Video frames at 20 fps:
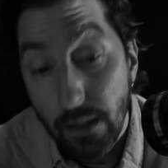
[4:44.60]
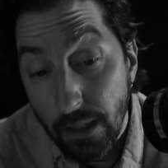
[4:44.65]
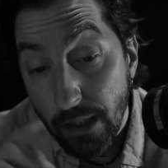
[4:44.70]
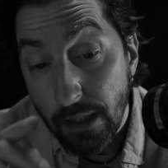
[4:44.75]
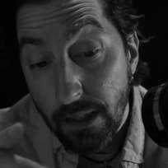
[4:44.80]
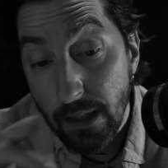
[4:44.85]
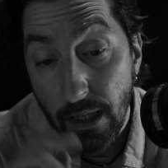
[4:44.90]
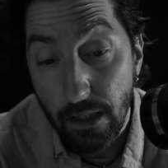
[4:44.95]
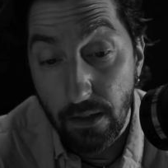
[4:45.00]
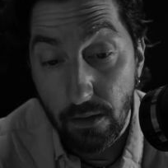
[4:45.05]

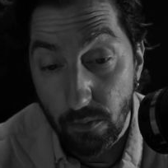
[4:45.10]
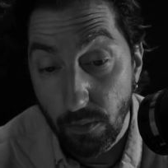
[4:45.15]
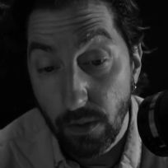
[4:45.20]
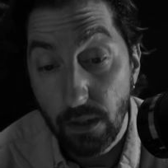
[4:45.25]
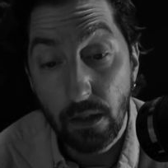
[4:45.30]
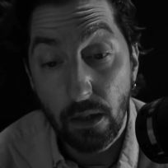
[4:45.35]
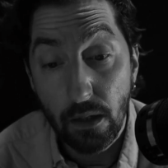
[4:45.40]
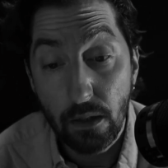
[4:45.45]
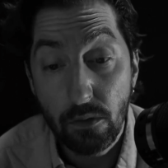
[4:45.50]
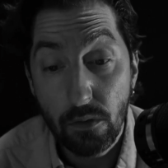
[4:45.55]
And yet,
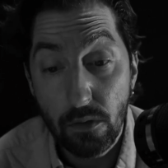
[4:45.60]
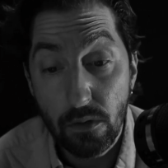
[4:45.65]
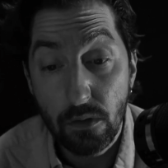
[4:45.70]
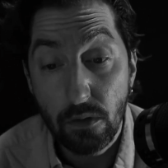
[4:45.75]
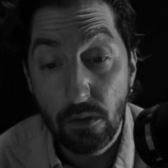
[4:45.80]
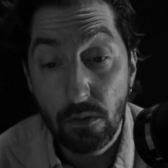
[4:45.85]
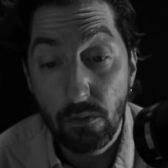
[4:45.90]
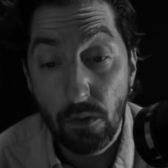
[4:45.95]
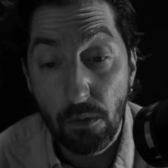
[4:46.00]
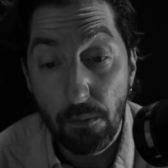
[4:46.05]
when
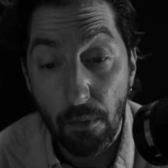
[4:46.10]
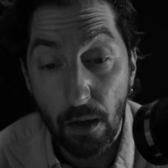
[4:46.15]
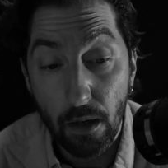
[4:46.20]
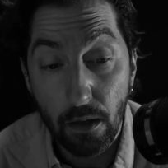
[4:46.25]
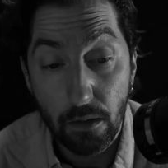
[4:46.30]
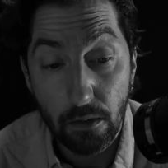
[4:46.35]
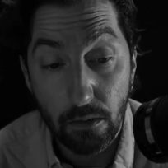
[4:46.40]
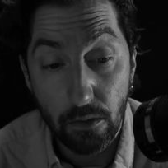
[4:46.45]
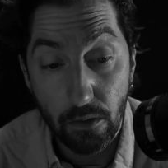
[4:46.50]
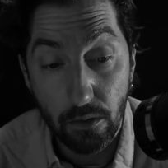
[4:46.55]
Utterson
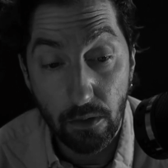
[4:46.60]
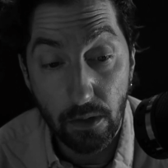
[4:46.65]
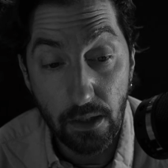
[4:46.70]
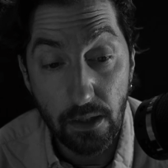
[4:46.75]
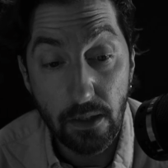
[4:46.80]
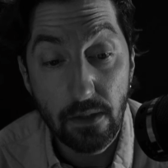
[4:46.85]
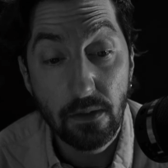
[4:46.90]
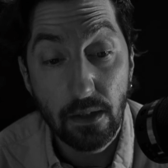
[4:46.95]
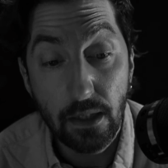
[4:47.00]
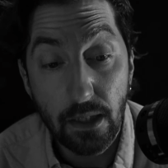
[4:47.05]
remarked on
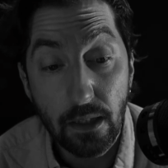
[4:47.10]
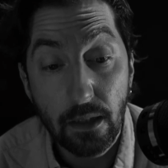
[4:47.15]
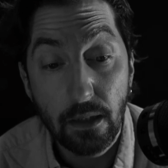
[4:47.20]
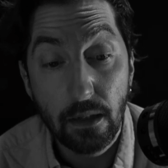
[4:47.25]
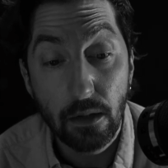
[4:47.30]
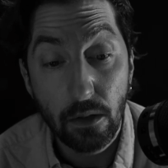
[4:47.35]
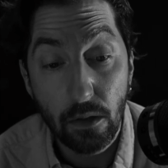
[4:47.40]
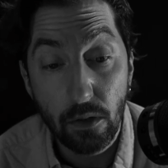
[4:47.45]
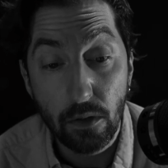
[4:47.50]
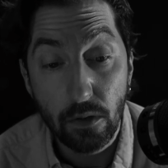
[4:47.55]
his
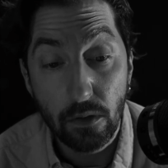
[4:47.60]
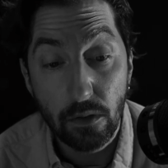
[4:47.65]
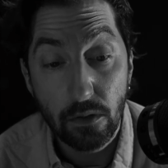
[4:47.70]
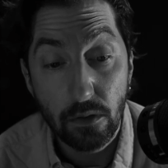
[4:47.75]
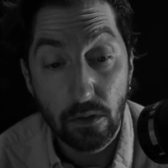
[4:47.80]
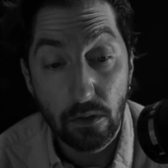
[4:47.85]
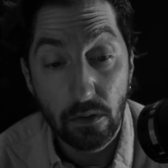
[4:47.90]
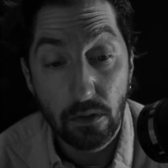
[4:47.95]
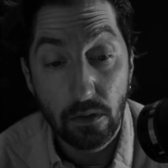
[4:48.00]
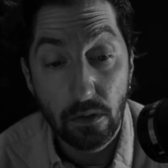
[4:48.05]
ill
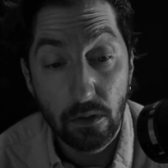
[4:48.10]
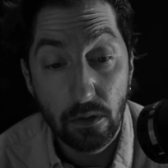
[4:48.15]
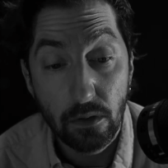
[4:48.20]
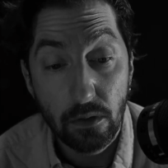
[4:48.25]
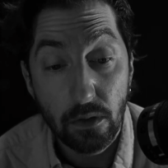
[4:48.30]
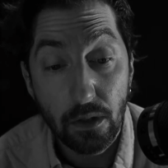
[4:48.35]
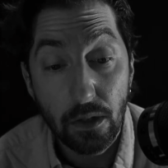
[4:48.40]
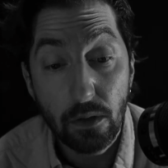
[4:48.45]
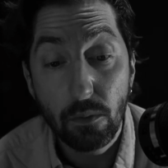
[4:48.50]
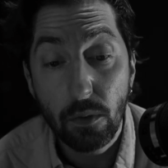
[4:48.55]
looks,
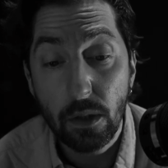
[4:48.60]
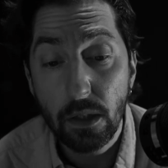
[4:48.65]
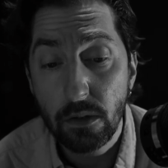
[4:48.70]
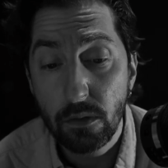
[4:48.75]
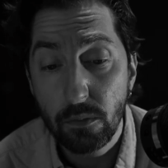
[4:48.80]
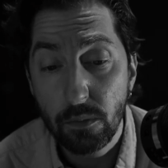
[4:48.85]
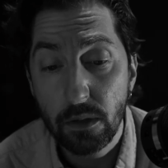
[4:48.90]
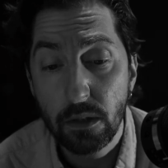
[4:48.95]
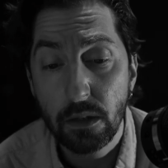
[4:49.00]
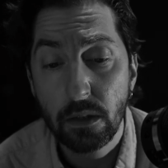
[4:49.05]
it
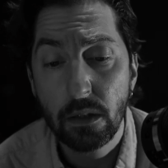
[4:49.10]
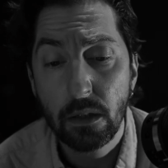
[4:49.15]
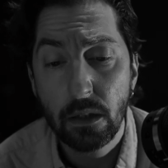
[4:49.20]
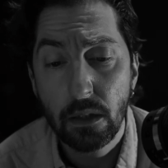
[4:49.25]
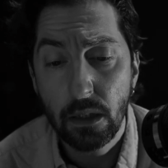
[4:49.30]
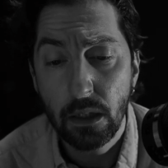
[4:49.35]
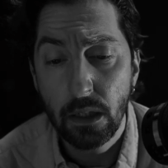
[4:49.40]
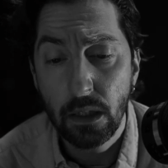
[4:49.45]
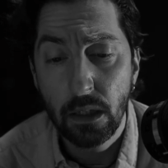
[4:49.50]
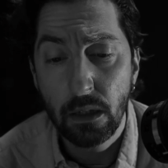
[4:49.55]
was with an
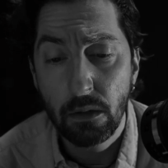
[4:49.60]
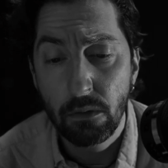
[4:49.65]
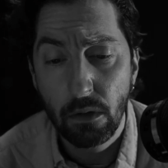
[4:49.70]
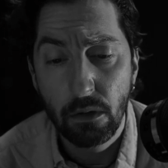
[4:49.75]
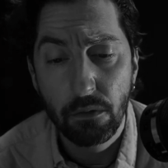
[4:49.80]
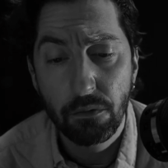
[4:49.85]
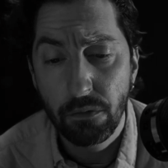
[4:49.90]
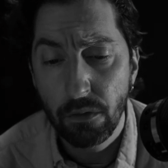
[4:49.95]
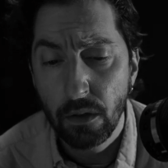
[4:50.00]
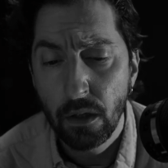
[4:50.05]
air
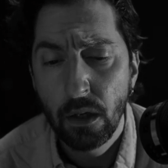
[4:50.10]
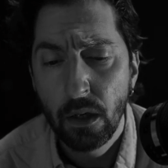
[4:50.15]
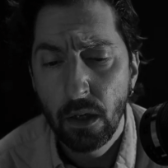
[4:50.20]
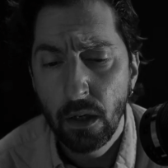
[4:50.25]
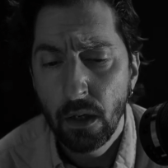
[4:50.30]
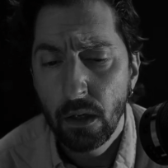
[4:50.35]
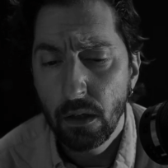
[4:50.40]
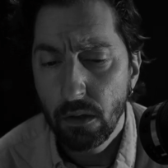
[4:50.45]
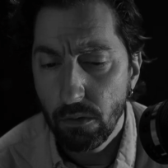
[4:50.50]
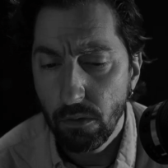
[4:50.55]
of
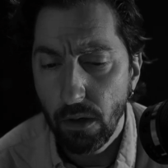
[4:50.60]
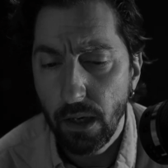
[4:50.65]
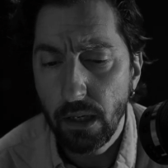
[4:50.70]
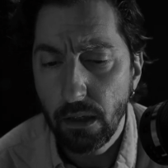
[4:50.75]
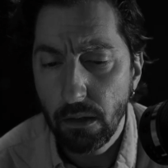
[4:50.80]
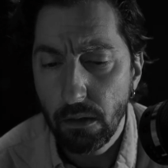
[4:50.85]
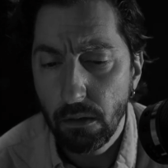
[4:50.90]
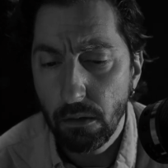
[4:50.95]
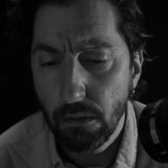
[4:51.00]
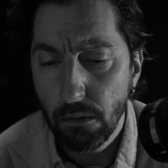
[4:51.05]

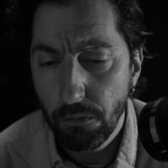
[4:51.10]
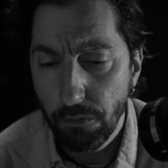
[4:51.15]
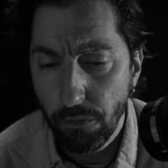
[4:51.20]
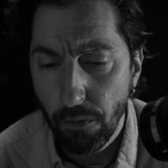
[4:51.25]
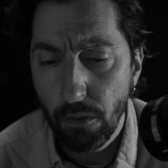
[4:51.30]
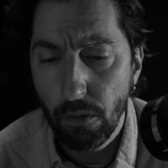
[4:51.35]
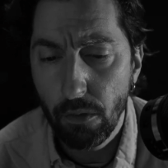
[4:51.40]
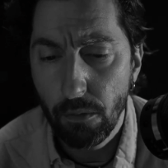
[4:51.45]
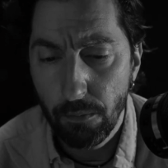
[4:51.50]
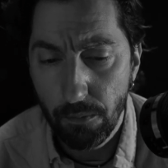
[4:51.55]
great
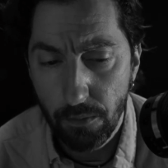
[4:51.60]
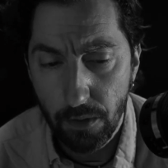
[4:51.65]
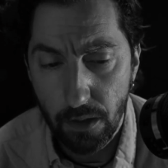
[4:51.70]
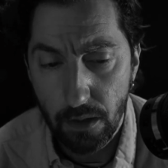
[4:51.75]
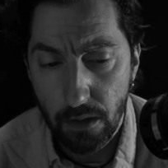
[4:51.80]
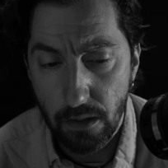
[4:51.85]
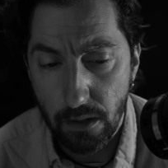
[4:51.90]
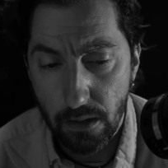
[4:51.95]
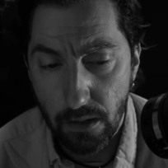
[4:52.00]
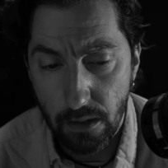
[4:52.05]

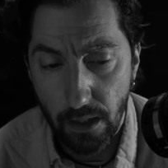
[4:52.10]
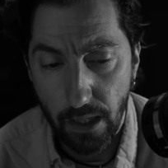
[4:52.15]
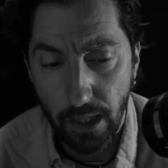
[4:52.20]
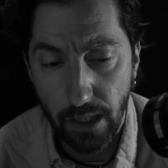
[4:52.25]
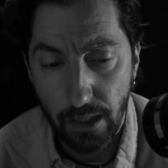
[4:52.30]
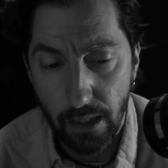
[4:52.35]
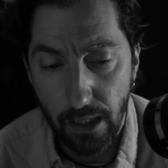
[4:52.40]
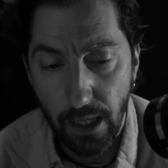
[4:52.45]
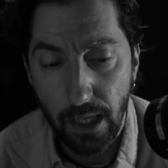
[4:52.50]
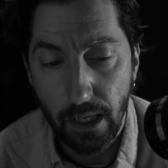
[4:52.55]
firmness
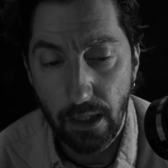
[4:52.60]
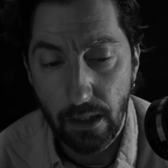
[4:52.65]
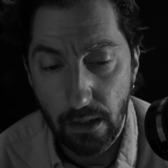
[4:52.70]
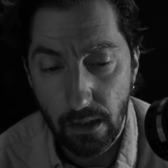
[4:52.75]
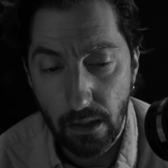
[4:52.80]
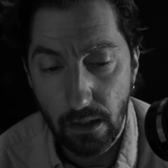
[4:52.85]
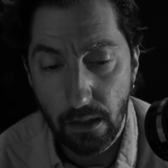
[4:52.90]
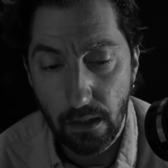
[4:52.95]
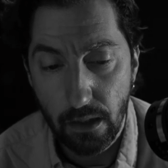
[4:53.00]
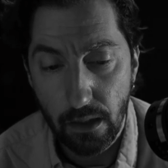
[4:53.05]
that
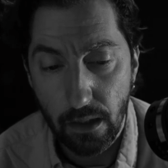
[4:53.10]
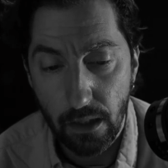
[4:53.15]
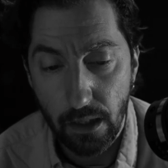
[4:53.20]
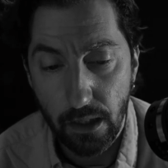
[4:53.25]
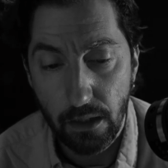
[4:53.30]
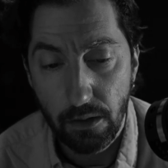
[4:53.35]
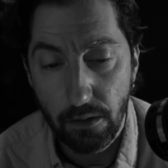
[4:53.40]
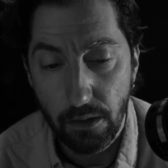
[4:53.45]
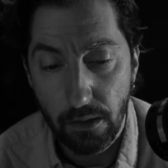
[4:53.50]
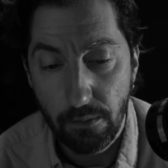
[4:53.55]
Lanyon
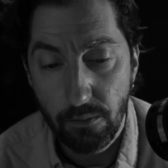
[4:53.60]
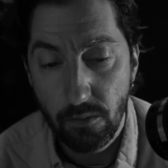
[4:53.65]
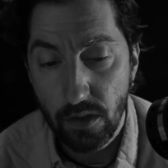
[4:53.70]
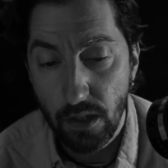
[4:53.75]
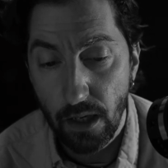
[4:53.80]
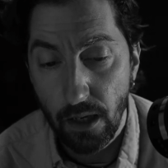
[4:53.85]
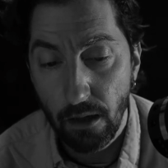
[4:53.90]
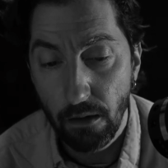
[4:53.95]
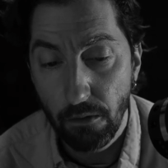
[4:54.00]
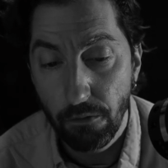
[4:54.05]
declared
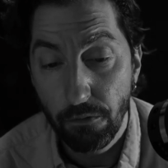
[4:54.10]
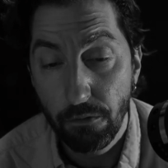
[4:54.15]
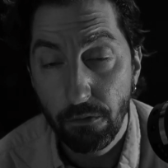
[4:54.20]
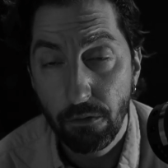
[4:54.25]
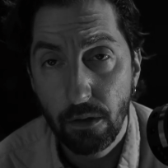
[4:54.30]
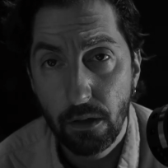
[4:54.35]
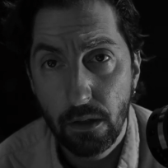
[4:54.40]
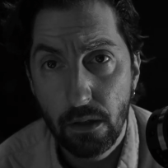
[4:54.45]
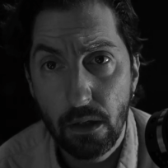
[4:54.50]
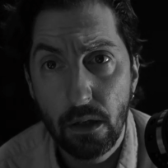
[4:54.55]

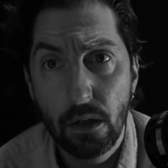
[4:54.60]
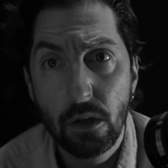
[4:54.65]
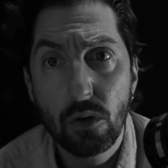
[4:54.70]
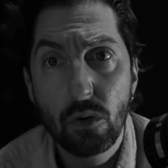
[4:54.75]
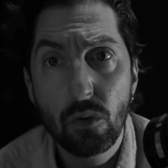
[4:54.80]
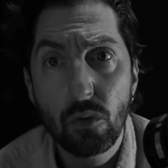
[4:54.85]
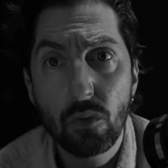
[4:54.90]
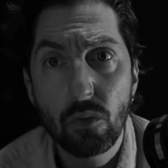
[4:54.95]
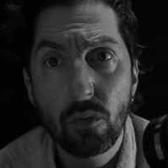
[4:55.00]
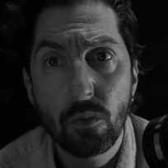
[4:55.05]
himself a
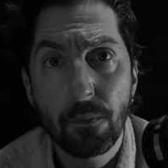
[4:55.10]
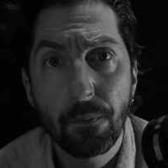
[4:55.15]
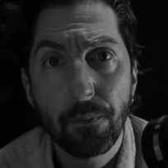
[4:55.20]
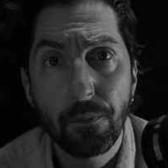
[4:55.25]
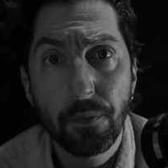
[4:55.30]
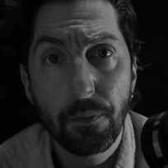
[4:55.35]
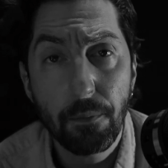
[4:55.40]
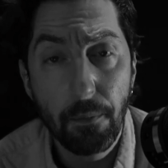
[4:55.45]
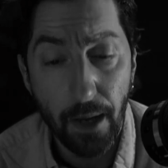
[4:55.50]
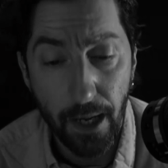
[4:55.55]

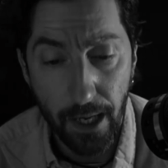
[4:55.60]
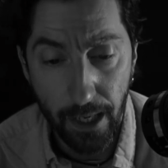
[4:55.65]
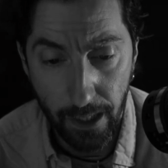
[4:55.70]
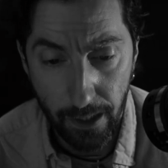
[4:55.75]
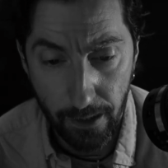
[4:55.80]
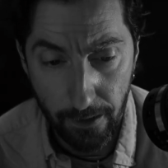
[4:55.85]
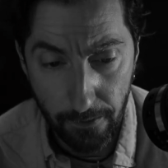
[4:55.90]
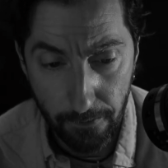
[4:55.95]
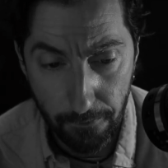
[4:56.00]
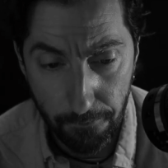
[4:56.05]
doomed
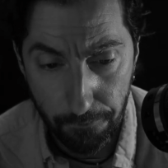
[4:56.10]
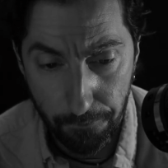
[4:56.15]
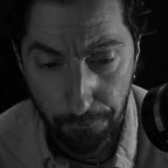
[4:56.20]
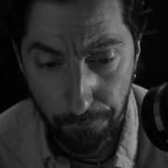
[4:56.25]
man.